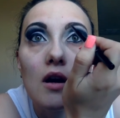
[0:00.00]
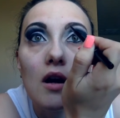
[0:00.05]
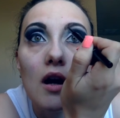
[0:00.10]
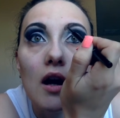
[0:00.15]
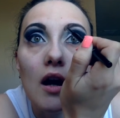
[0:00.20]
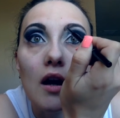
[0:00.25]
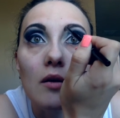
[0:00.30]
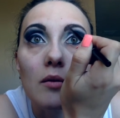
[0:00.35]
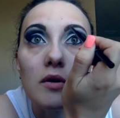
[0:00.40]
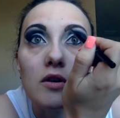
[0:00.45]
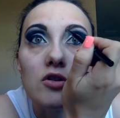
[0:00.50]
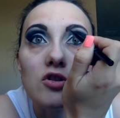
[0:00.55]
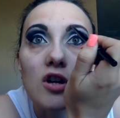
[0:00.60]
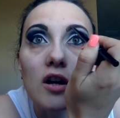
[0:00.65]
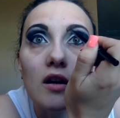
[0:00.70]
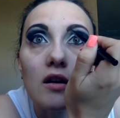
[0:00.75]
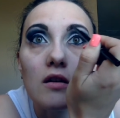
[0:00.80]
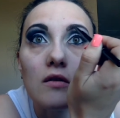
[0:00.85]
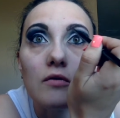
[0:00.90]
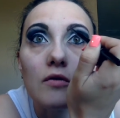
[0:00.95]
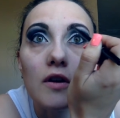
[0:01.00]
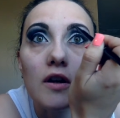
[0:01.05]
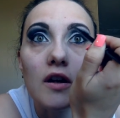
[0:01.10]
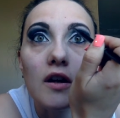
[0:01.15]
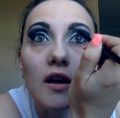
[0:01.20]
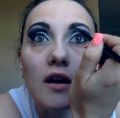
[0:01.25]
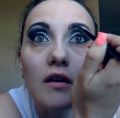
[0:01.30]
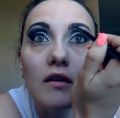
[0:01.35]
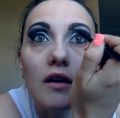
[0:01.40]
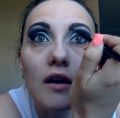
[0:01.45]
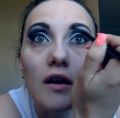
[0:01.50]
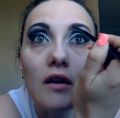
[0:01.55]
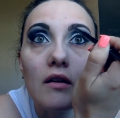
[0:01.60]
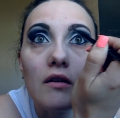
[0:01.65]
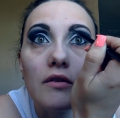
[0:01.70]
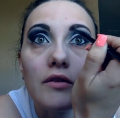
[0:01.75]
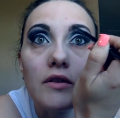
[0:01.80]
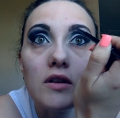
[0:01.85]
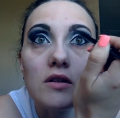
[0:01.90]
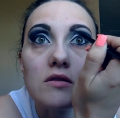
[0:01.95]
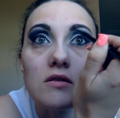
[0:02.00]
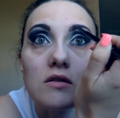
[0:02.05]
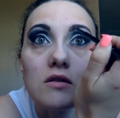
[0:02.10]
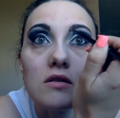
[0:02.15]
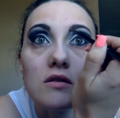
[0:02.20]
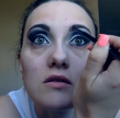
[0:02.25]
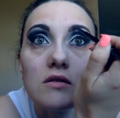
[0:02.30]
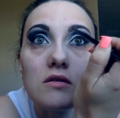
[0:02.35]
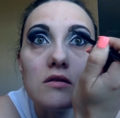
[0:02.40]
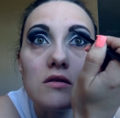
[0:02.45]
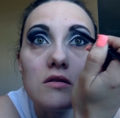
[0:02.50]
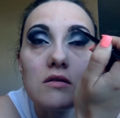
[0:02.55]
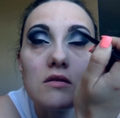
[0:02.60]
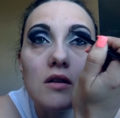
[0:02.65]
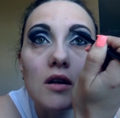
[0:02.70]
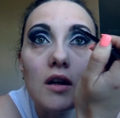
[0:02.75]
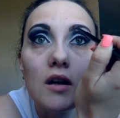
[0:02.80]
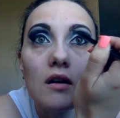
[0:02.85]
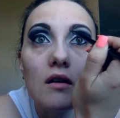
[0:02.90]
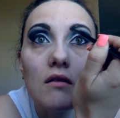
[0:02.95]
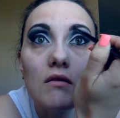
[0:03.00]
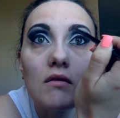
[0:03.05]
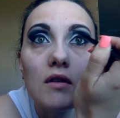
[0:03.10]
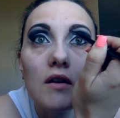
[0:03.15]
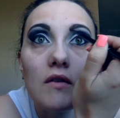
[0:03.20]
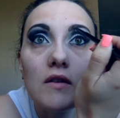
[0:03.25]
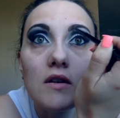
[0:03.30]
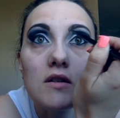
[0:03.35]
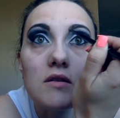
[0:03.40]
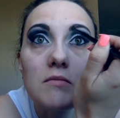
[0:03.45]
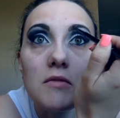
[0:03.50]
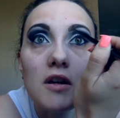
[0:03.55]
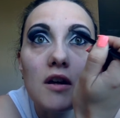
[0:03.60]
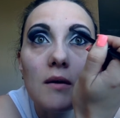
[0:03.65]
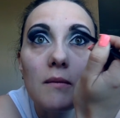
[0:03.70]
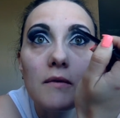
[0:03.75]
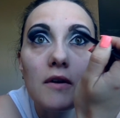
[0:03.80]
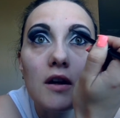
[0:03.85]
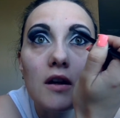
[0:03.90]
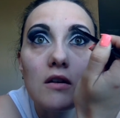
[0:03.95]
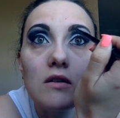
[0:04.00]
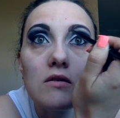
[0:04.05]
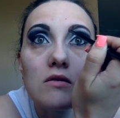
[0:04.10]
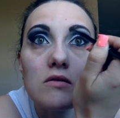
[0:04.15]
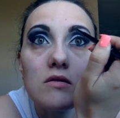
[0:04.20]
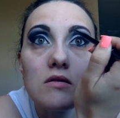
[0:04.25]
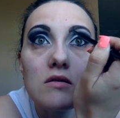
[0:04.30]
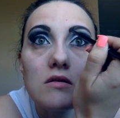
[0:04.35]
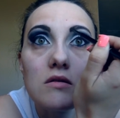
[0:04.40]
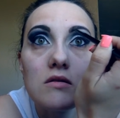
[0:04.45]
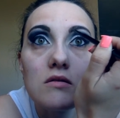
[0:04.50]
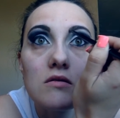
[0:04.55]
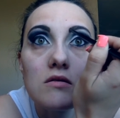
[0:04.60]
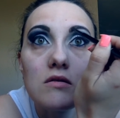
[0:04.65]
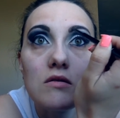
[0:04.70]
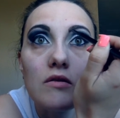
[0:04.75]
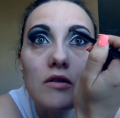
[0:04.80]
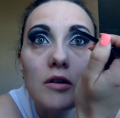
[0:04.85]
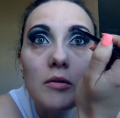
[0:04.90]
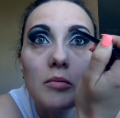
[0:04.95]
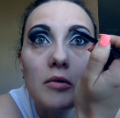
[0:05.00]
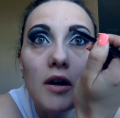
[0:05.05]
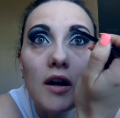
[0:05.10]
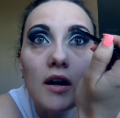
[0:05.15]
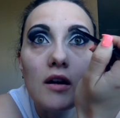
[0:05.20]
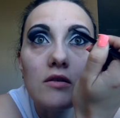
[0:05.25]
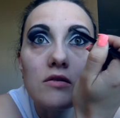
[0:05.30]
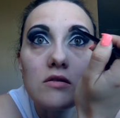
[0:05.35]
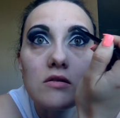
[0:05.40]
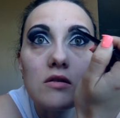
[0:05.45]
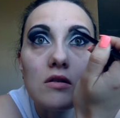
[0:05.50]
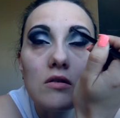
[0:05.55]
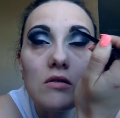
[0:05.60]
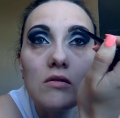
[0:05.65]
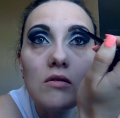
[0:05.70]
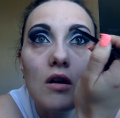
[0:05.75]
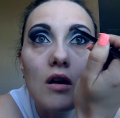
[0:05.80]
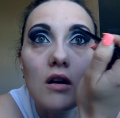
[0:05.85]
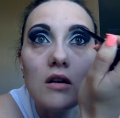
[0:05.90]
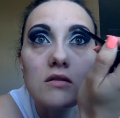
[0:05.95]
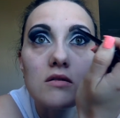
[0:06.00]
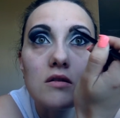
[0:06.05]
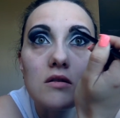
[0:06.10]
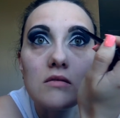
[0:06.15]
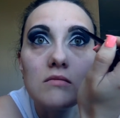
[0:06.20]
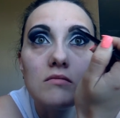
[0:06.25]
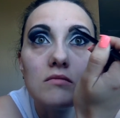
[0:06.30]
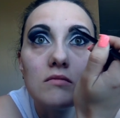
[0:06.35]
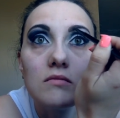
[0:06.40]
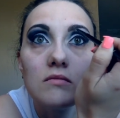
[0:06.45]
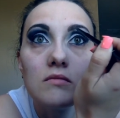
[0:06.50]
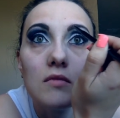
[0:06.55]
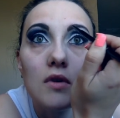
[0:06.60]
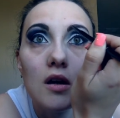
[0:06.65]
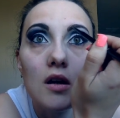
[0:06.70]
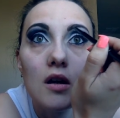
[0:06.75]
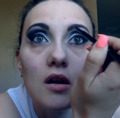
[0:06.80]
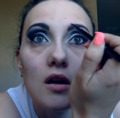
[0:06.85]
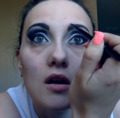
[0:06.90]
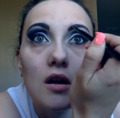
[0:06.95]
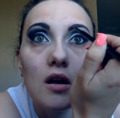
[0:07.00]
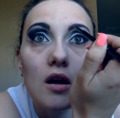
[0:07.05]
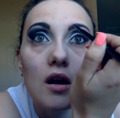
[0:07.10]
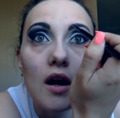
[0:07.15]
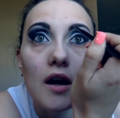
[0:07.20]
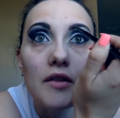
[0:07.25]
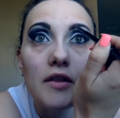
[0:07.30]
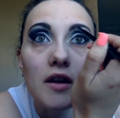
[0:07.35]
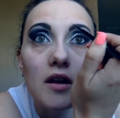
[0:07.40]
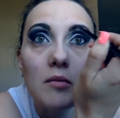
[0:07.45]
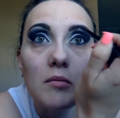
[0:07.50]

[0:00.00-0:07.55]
I wish I could figure out how these girls, like in these makeup videos, do their brows so awesome. I think